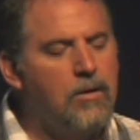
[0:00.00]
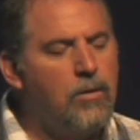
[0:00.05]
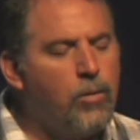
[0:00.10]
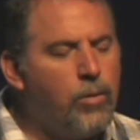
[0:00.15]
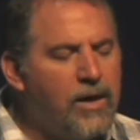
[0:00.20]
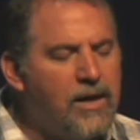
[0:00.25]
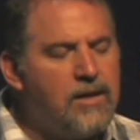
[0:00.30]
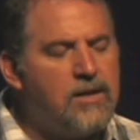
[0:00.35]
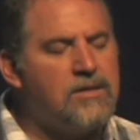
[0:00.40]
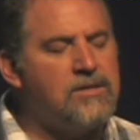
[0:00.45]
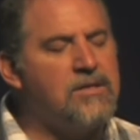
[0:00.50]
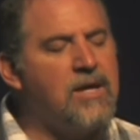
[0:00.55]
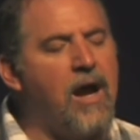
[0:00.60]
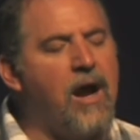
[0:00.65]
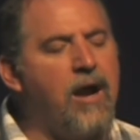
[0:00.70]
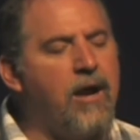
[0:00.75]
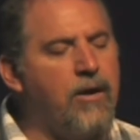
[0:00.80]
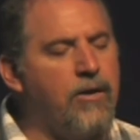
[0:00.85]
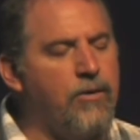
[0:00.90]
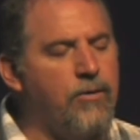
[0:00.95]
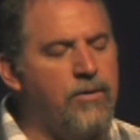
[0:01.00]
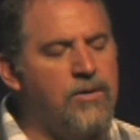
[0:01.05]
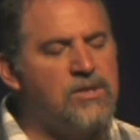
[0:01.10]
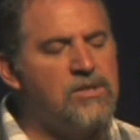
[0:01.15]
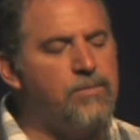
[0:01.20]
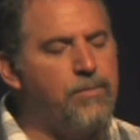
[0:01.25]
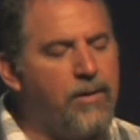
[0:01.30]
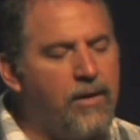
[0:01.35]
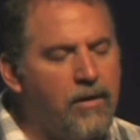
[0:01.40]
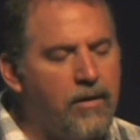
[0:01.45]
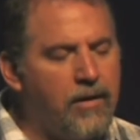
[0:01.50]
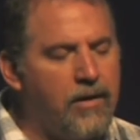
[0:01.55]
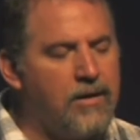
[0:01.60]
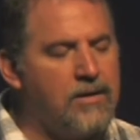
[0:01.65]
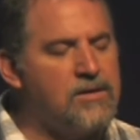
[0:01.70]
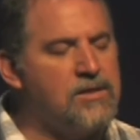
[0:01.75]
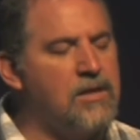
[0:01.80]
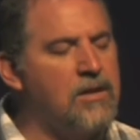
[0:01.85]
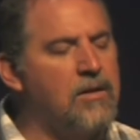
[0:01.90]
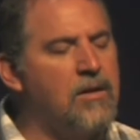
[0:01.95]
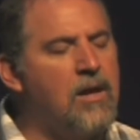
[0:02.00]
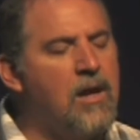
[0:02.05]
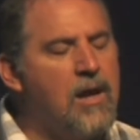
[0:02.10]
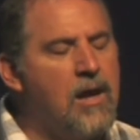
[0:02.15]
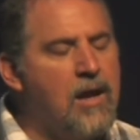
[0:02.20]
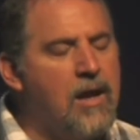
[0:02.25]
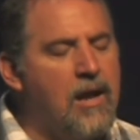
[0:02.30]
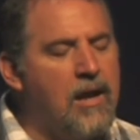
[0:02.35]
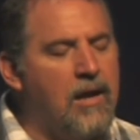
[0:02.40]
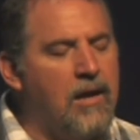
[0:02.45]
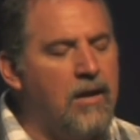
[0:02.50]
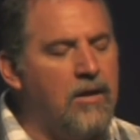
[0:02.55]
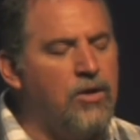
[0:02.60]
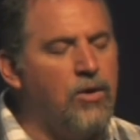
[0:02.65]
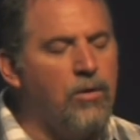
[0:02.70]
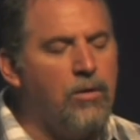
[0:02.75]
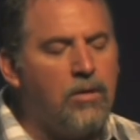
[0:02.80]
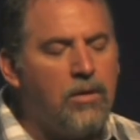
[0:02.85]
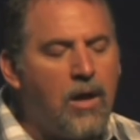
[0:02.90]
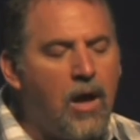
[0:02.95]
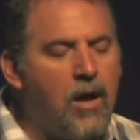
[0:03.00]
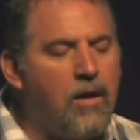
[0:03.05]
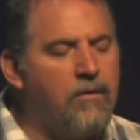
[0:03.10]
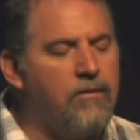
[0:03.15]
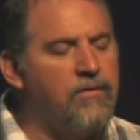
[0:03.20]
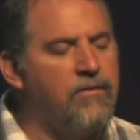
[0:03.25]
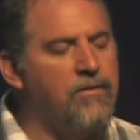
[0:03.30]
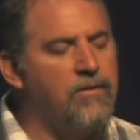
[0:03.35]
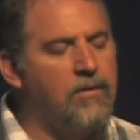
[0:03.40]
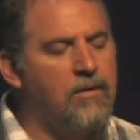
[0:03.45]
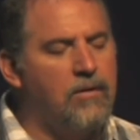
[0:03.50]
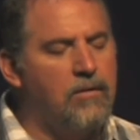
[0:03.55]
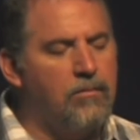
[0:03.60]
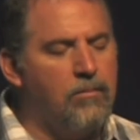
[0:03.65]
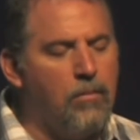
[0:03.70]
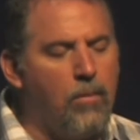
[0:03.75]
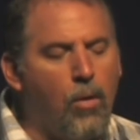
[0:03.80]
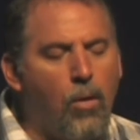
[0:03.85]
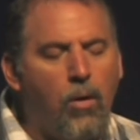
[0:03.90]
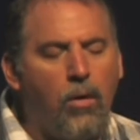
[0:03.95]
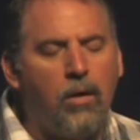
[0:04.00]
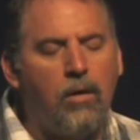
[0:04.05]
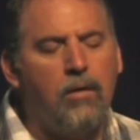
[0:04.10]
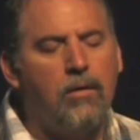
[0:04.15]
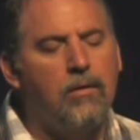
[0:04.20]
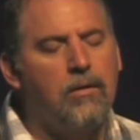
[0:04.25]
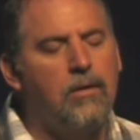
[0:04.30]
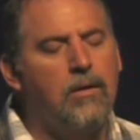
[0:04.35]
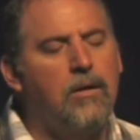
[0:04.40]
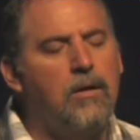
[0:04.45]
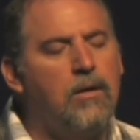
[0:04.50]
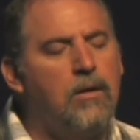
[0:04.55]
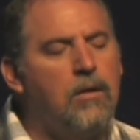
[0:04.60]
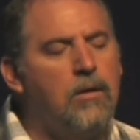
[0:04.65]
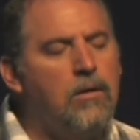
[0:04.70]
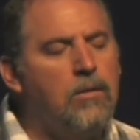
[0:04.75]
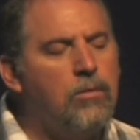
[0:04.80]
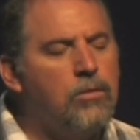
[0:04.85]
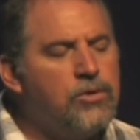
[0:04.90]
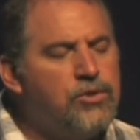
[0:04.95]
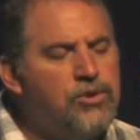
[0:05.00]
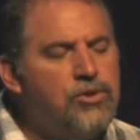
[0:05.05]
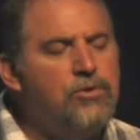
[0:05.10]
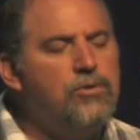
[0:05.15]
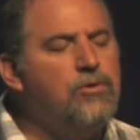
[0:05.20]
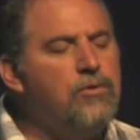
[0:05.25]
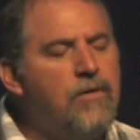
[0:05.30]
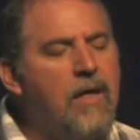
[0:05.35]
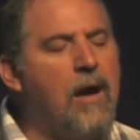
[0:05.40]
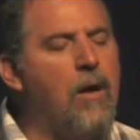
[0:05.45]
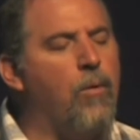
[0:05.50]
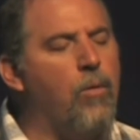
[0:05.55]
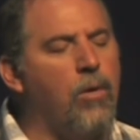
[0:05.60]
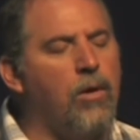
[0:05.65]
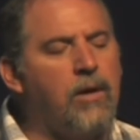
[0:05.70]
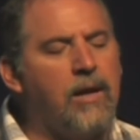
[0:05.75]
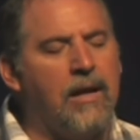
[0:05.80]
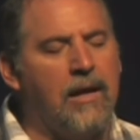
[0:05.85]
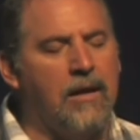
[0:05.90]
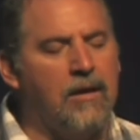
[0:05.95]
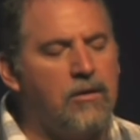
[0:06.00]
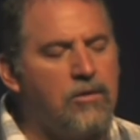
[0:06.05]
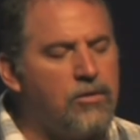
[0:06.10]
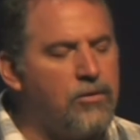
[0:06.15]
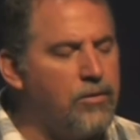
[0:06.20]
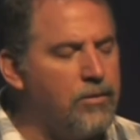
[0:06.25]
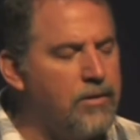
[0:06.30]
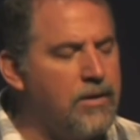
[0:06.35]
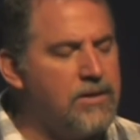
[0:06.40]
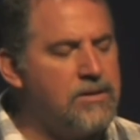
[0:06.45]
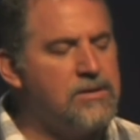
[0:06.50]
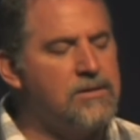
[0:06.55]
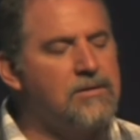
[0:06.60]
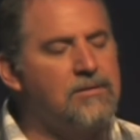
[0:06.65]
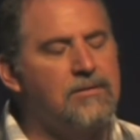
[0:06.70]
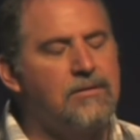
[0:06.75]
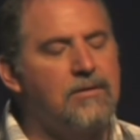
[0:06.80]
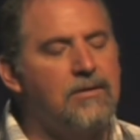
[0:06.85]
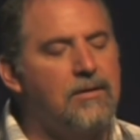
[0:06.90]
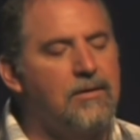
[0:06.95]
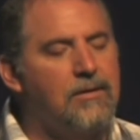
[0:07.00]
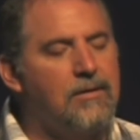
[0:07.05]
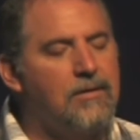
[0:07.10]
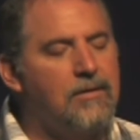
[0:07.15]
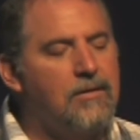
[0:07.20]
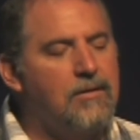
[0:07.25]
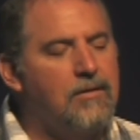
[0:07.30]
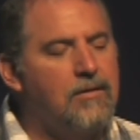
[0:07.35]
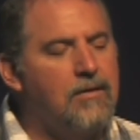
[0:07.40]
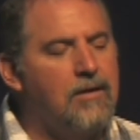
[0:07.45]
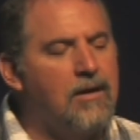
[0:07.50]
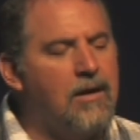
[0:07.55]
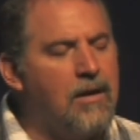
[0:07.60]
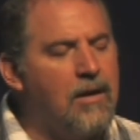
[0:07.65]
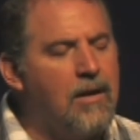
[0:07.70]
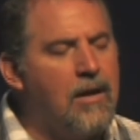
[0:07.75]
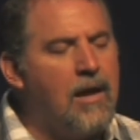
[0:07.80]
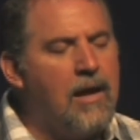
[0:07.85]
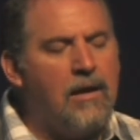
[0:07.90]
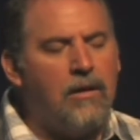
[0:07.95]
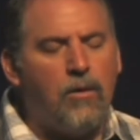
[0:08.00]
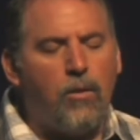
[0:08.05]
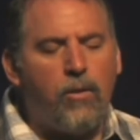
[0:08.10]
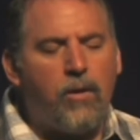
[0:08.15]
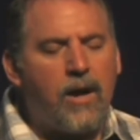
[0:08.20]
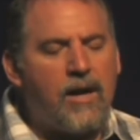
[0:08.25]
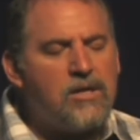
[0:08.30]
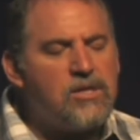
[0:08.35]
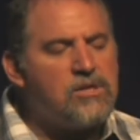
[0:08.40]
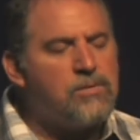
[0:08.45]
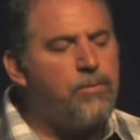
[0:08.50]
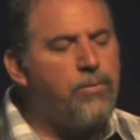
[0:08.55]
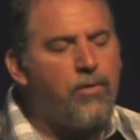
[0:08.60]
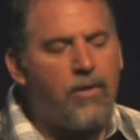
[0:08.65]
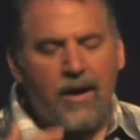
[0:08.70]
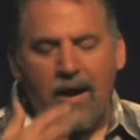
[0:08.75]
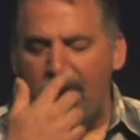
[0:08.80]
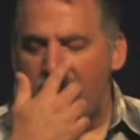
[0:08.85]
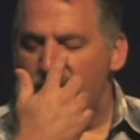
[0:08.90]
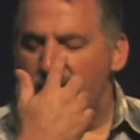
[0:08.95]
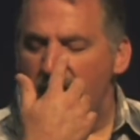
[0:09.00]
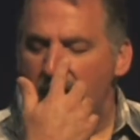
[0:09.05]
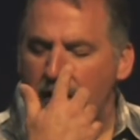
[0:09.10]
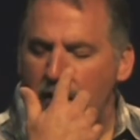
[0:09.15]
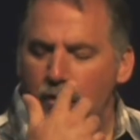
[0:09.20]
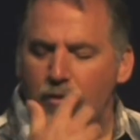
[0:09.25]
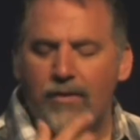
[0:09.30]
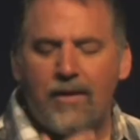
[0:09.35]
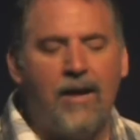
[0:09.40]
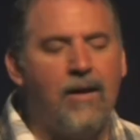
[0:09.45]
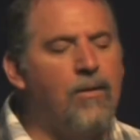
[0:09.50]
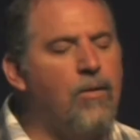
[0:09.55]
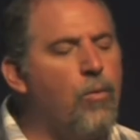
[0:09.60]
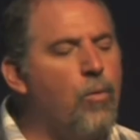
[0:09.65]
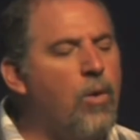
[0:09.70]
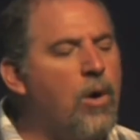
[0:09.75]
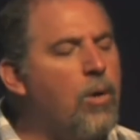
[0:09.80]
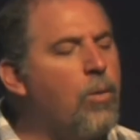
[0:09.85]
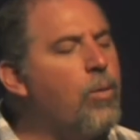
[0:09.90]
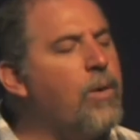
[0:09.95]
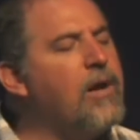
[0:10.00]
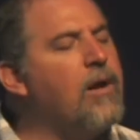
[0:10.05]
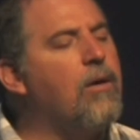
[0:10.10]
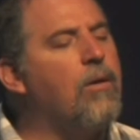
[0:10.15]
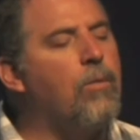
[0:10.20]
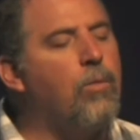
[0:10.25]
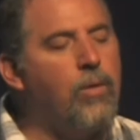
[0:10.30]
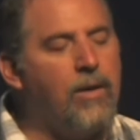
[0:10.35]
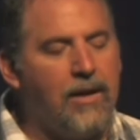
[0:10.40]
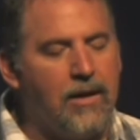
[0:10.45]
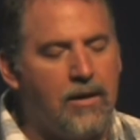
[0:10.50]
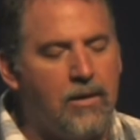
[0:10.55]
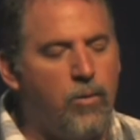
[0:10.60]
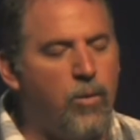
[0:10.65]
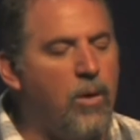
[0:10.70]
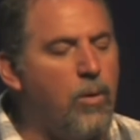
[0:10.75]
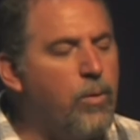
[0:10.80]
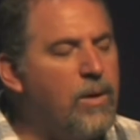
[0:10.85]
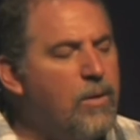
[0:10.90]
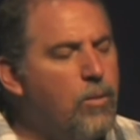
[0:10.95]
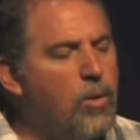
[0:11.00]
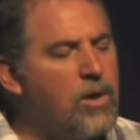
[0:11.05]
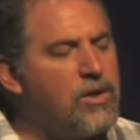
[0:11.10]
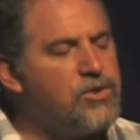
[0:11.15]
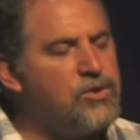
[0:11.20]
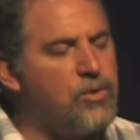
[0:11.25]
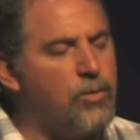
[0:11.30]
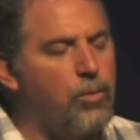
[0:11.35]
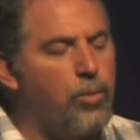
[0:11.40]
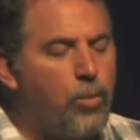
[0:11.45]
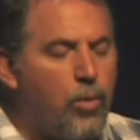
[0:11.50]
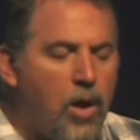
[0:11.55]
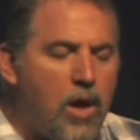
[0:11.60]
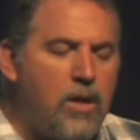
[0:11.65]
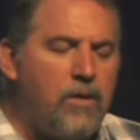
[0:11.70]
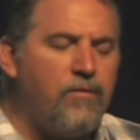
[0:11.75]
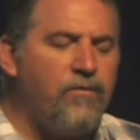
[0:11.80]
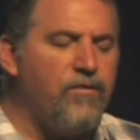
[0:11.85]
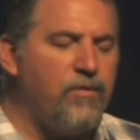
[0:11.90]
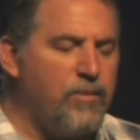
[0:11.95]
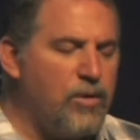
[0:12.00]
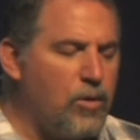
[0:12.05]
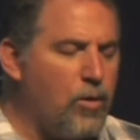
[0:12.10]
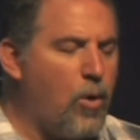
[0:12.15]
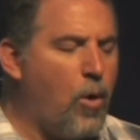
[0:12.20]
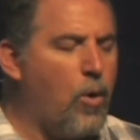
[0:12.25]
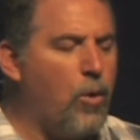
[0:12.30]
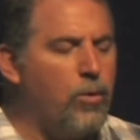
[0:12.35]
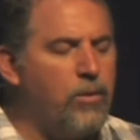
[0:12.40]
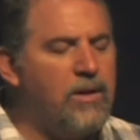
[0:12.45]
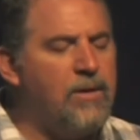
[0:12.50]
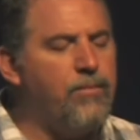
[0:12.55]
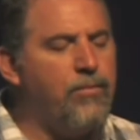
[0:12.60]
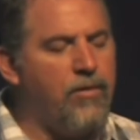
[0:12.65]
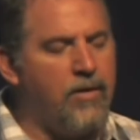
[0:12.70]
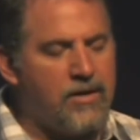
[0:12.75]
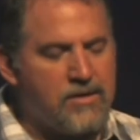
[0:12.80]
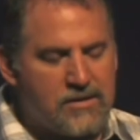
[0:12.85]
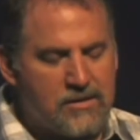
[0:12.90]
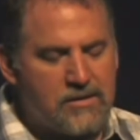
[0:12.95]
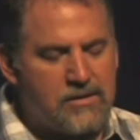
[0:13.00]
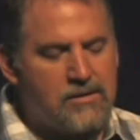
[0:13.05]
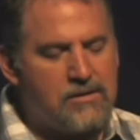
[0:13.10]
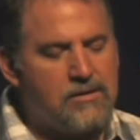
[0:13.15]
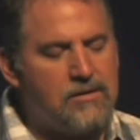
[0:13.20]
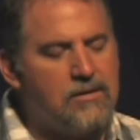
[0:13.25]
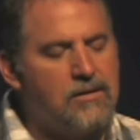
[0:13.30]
We desire to experience and, your love more. Would you do that work in and through us? And Lord, I just pray, I thank you that where we are weak, where we want to run from your holy presence,